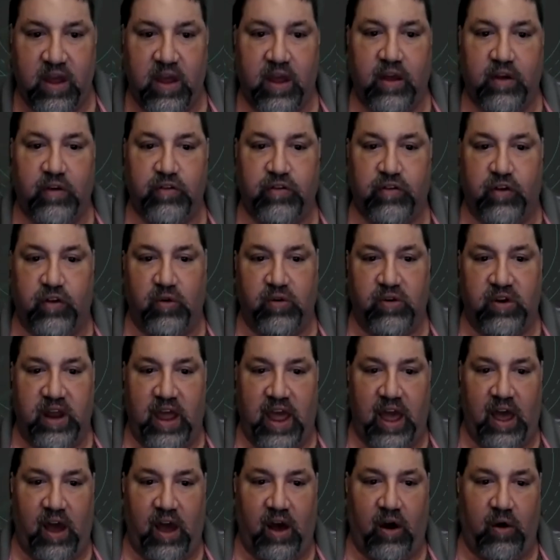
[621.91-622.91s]
So
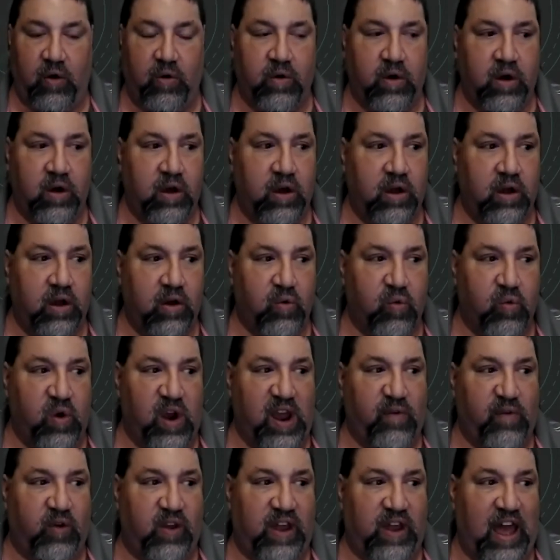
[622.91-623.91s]
now we're
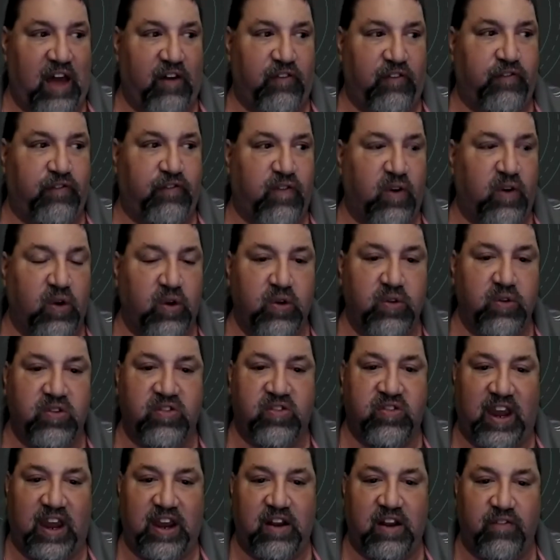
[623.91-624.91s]
able to have full
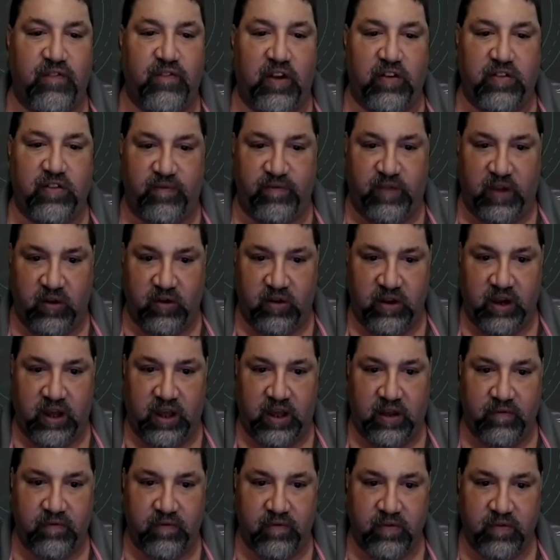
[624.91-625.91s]
data
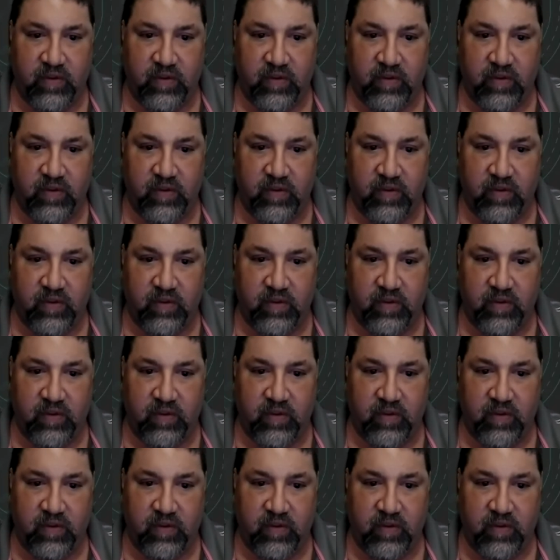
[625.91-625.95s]
visibility